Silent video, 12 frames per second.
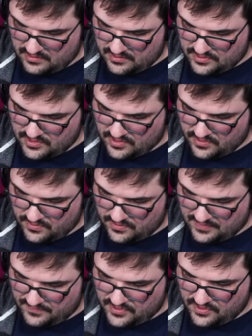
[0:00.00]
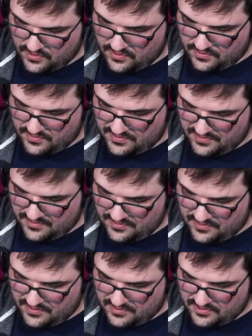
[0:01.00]
So if you
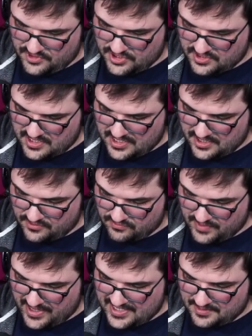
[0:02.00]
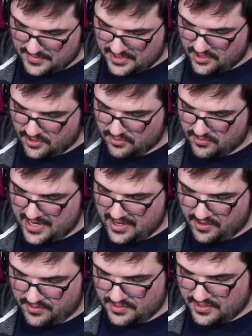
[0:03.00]
just kind of randomly go
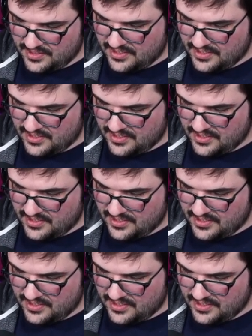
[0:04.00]
around